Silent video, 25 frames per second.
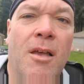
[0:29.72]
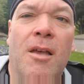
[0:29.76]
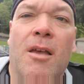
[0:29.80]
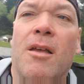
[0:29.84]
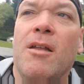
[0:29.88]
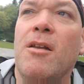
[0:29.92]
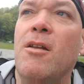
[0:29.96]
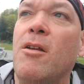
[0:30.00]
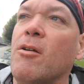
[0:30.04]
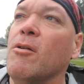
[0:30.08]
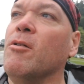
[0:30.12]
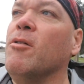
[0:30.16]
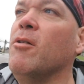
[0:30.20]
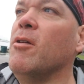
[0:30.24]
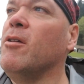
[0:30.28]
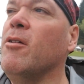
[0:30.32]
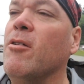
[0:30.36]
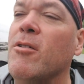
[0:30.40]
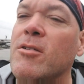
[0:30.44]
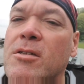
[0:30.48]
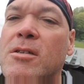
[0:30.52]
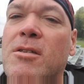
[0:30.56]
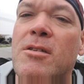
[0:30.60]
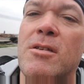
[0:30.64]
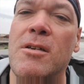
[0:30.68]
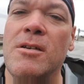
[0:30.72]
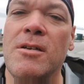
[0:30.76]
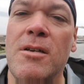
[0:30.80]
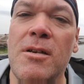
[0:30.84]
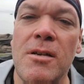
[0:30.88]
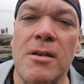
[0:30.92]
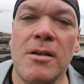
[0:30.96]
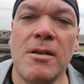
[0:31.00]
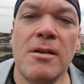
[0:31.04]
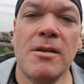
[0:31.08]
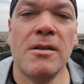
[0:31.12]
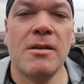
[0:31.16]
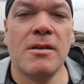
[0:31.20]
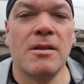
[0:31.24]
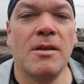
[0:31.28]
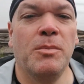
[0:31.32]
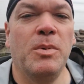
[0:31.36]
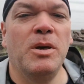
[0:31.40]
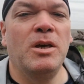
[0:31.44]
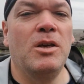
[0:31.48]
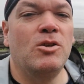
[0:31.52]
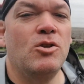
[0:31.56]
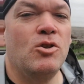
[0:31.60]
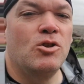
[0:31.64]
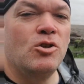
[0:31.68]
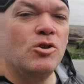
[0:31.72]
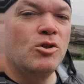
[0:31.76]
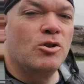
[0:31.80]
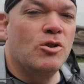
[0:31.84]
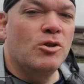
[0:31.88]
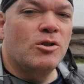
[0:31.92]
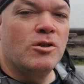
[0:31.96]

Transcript: And here, there's the beach.